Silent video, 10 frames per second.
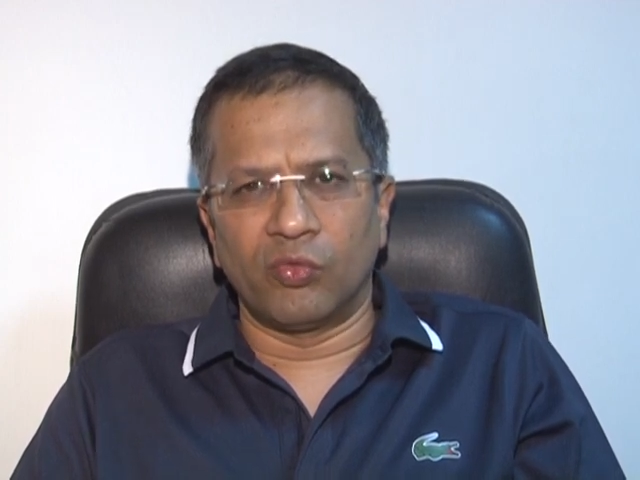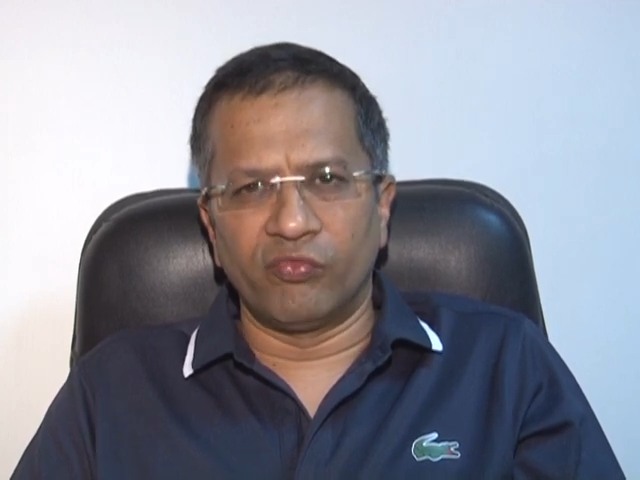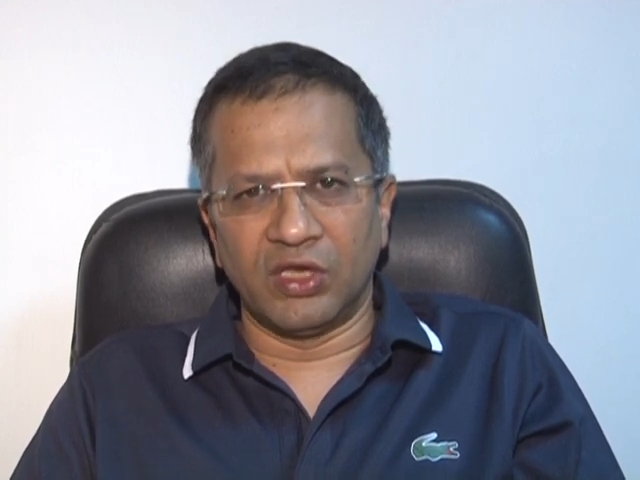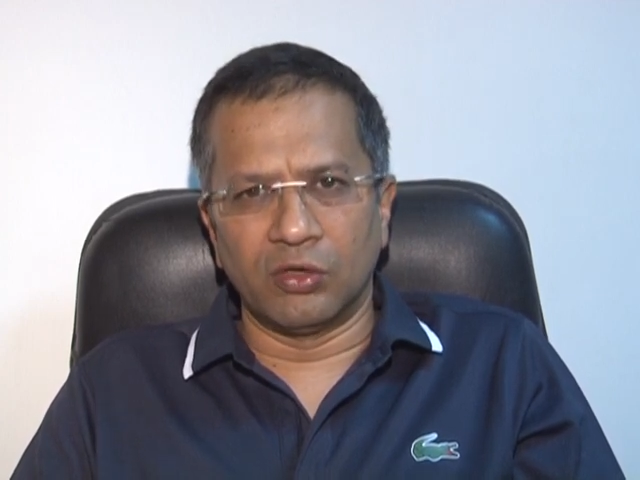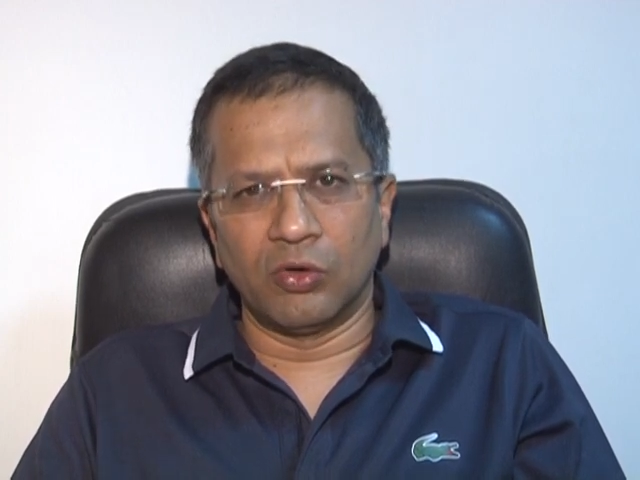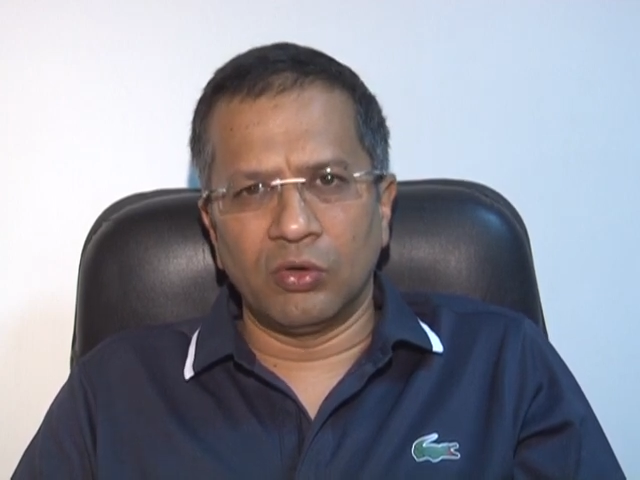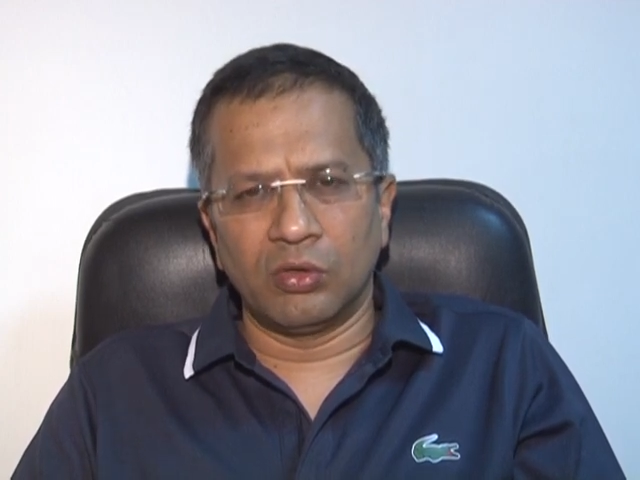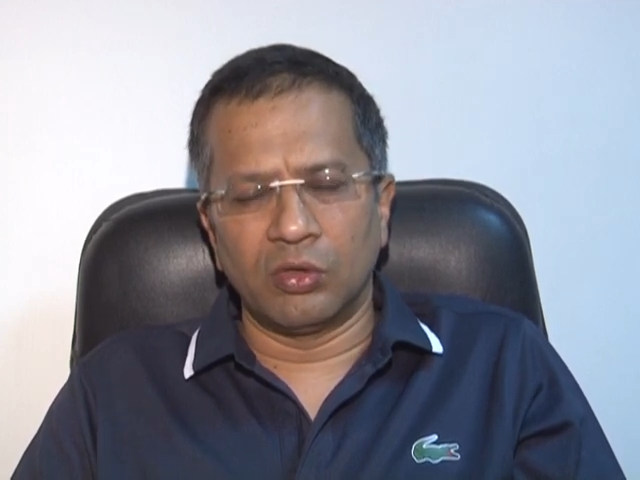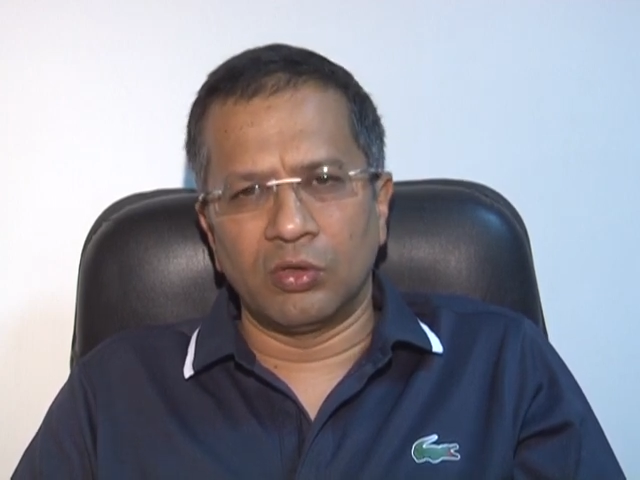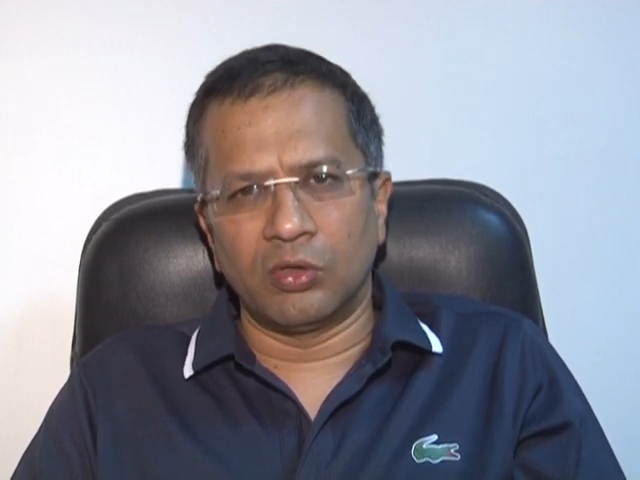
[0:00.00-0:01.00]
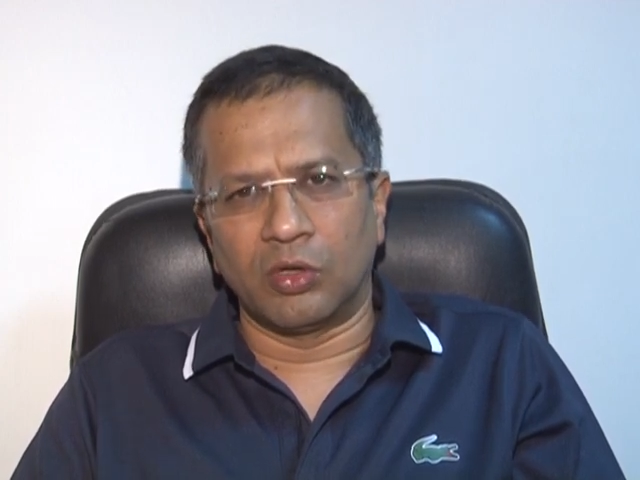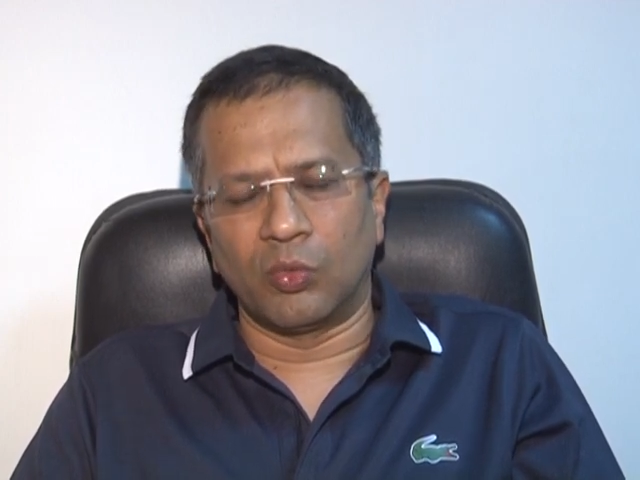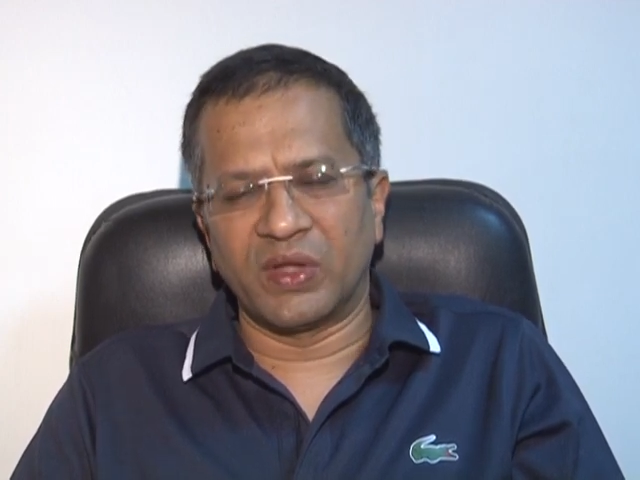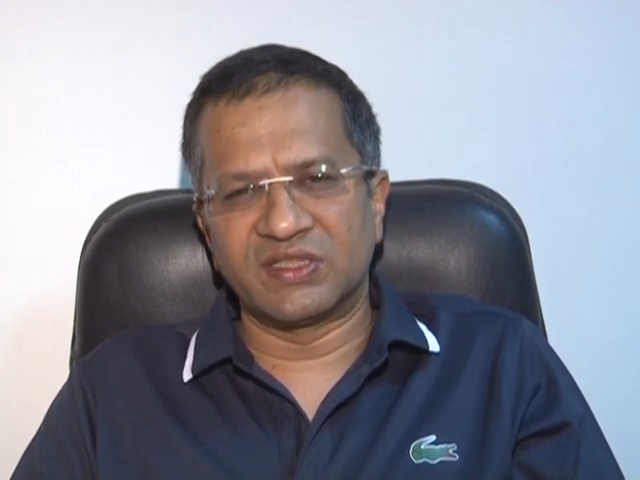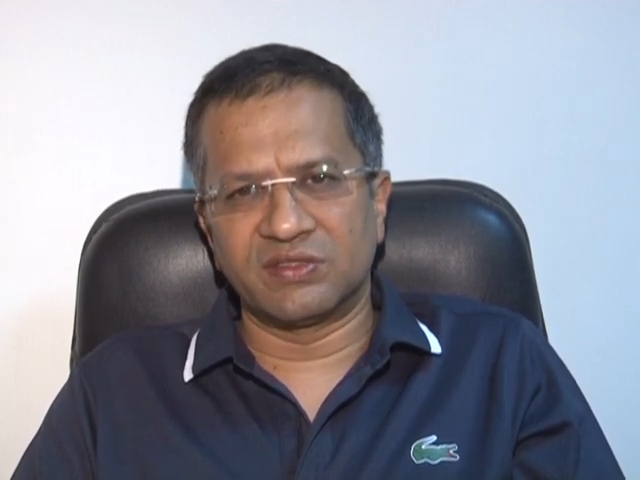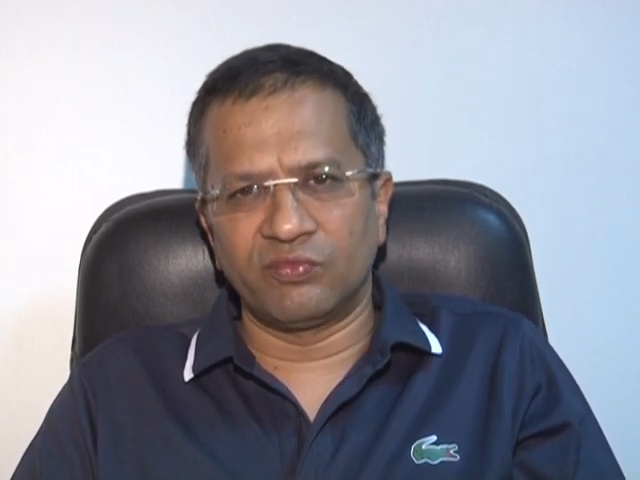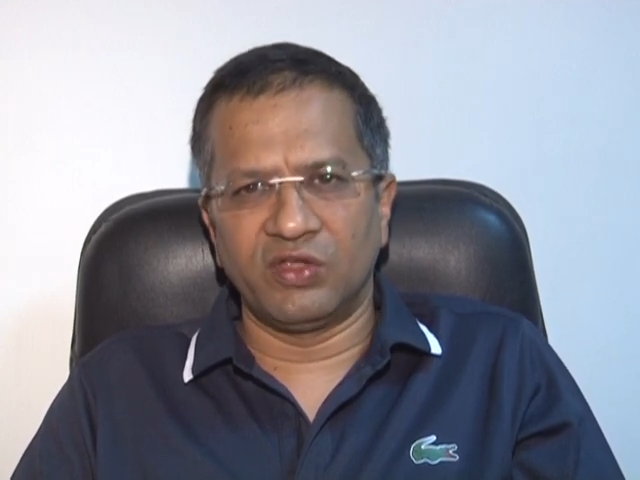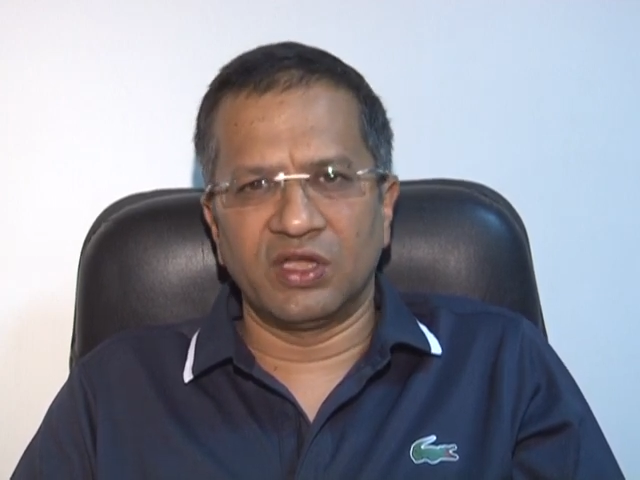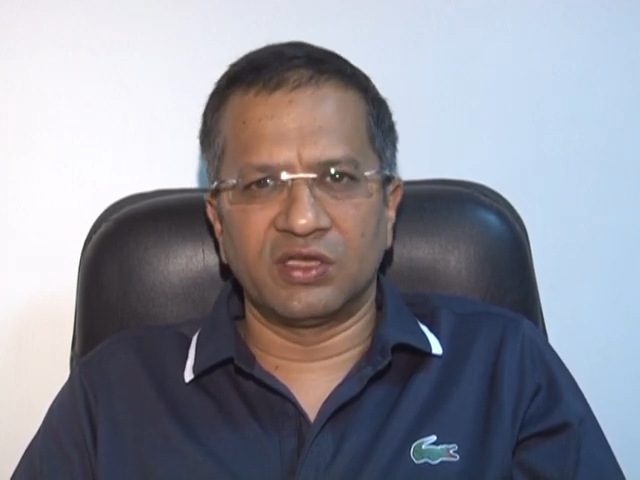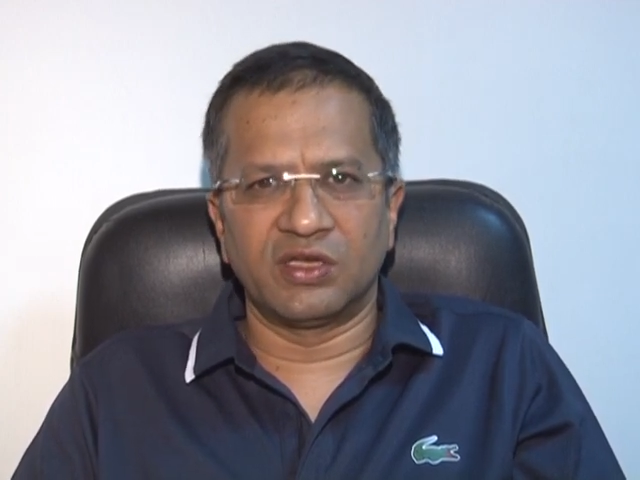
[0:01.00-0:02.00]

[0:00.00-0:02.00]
We know when we are